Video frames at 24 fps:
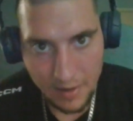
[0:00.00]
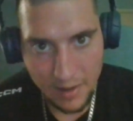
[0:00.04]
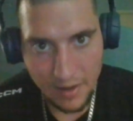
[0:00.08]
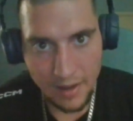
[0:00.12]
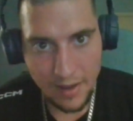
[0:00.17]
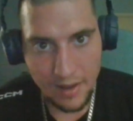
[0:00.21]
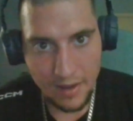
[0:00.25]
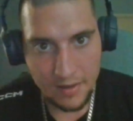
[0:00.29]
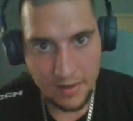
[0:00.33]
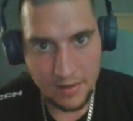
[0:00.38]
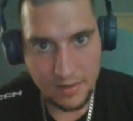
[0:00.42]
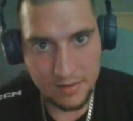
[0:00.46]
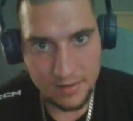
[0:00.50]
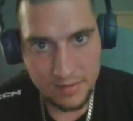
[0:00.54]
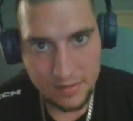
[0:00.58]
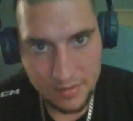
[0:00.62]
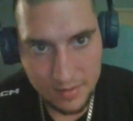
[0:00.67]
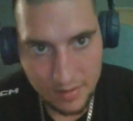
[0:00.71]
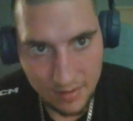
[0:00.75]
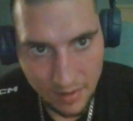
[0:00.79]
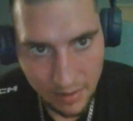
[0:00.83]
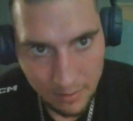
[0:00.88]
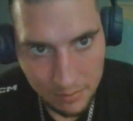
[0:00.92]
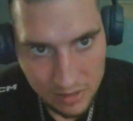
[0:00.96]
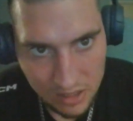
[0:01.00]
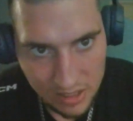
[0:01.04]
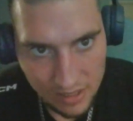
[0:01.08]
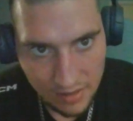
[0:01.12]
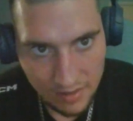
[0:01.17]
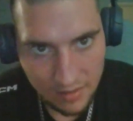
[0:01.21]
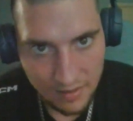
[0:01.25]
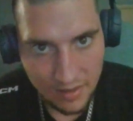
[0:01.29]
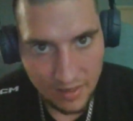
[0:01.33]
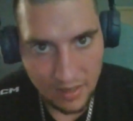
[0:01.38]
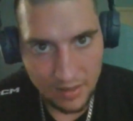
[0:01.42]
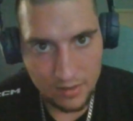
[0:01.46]
and I'm
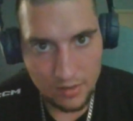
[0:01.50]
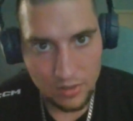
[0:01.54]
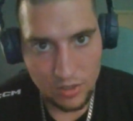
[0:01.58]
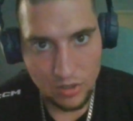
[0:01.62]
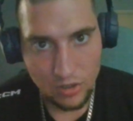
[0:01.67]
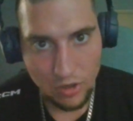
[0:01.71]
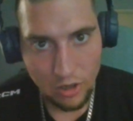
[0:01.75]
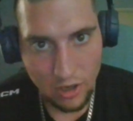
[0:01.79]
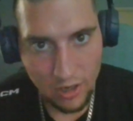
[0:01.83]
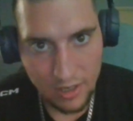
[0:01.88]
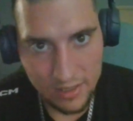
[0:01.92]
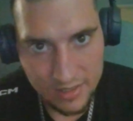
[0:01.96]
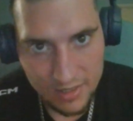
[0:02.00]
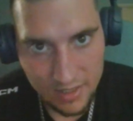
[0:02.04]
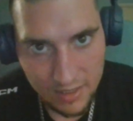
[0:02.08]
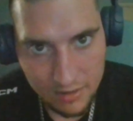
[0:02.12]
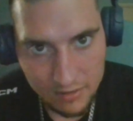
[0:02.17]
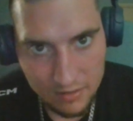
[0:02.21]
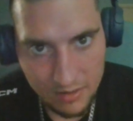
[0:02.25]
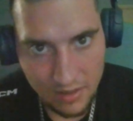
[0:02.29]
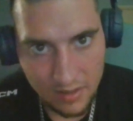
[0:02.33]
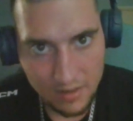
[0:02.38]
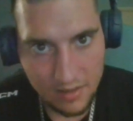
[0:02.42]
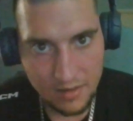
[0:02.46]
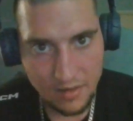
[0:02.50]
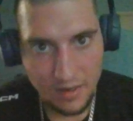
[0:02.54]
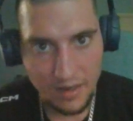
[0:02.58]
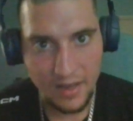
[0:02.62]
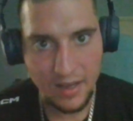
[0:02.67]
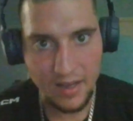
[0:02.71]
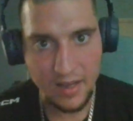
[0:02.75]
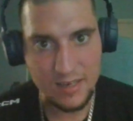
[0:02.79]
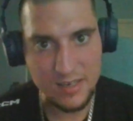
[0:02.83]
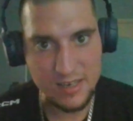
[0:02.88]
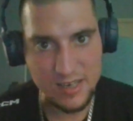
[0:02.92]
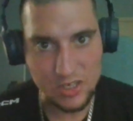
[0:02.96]
sitting there in the closet,
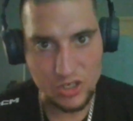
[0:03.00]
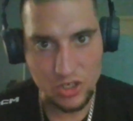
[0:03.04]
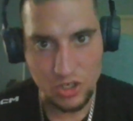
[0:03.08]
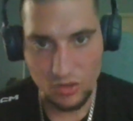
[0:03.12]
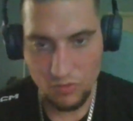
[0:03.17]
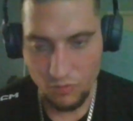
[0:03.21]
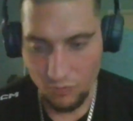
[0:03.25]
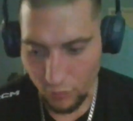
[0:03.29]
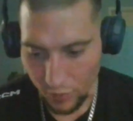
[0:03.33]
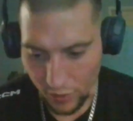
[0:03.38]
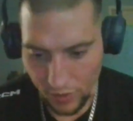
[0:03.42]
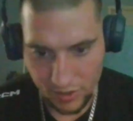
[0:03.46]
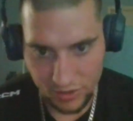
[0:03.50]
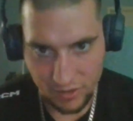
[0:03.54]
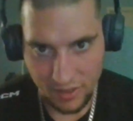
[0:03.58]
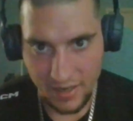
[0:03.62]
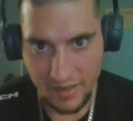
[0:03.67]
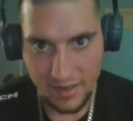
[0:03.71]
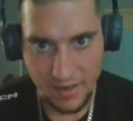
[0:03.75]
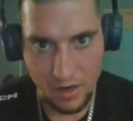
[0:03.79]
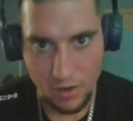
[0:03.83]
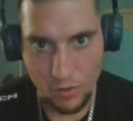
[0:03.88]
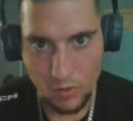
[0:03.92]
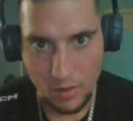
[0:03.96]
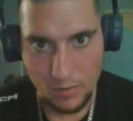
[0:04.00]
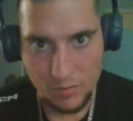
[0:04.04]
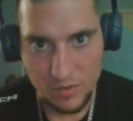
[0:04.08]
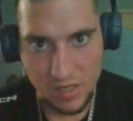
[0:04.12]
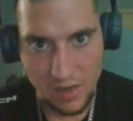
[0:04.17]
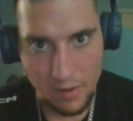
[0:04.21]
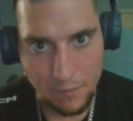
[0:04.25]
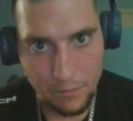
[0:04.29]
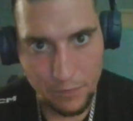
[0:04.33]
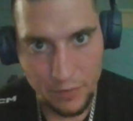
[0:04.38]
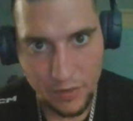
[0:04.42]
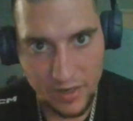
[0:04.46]
and I just freak right out. I'm
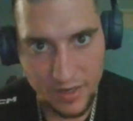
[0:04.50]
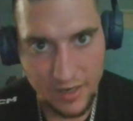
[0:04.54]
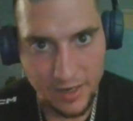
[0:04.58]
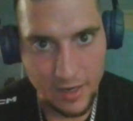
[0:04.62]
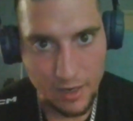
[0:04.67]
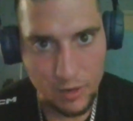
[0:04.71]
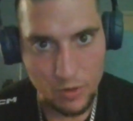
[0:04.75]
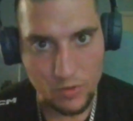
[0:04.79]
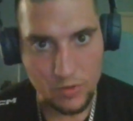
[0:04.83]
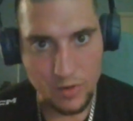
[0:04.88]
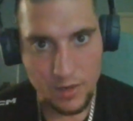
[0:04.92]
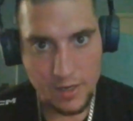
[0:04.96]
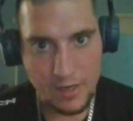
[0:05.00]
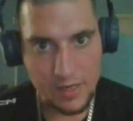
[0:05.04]
start freaking out.